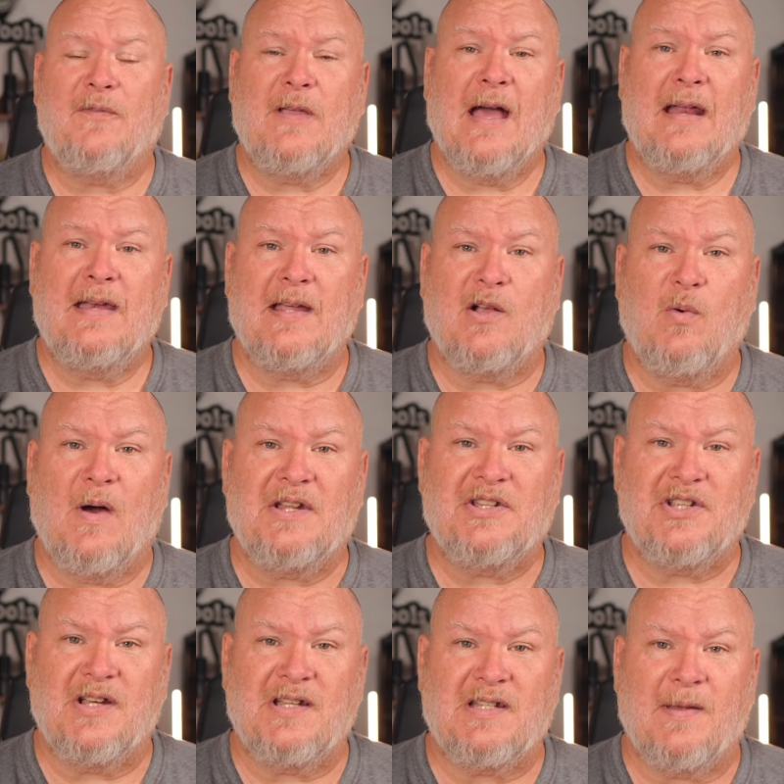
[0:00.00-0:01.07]
if you got any
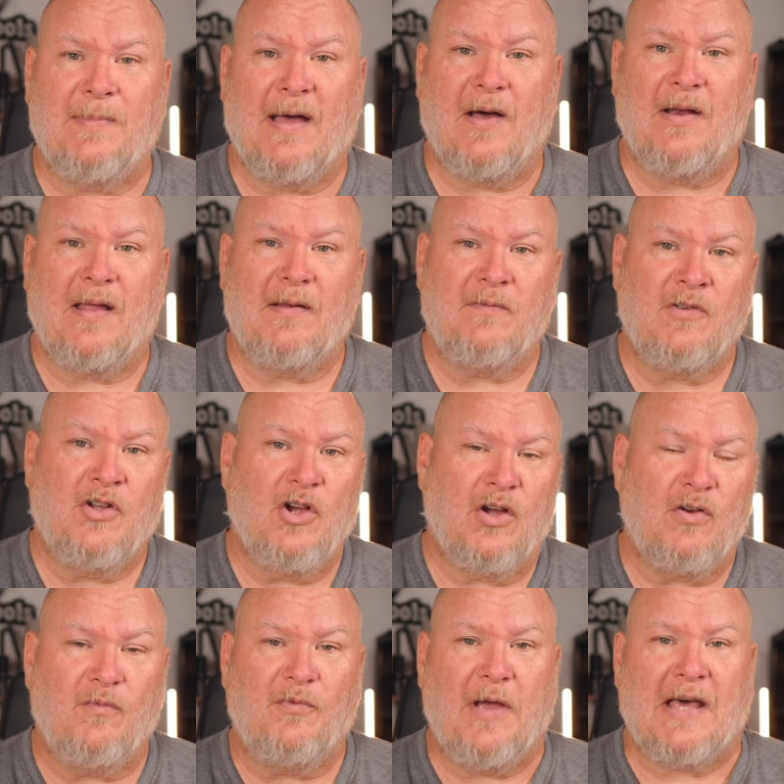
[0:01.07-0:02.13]
questions about
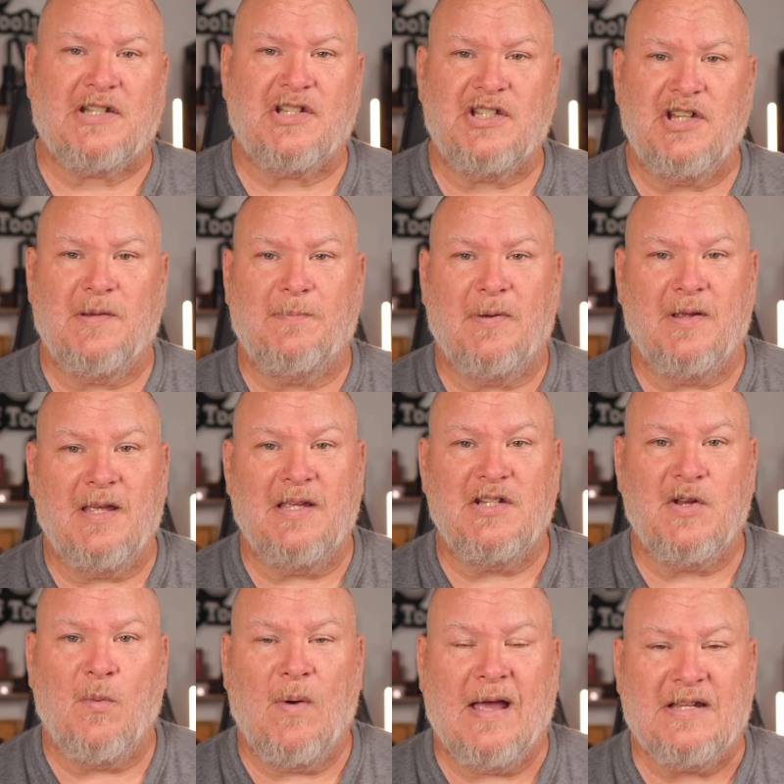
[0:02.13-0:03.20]
good and fast, cheap,
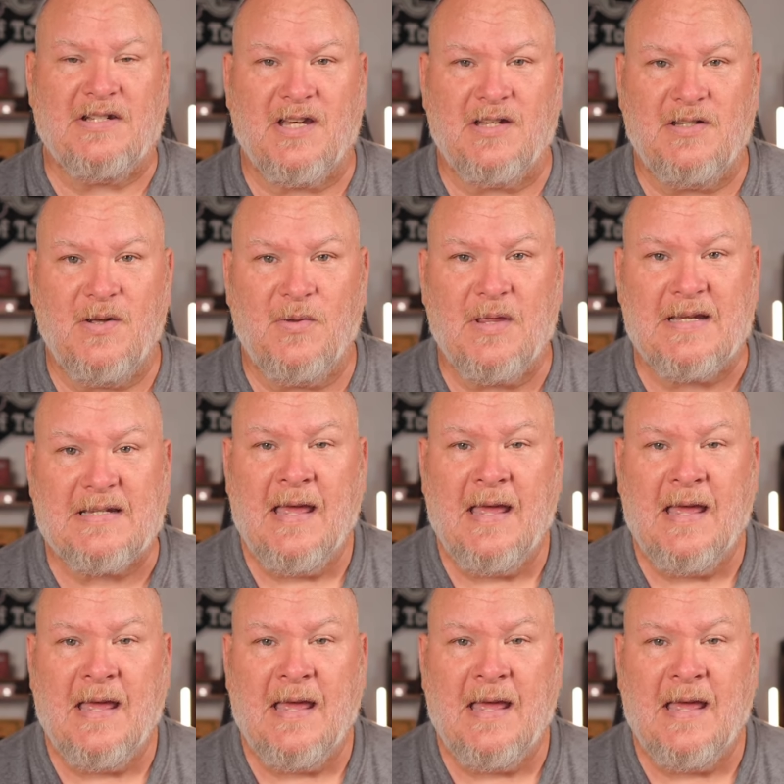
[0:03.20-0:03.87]
easy ways to do this,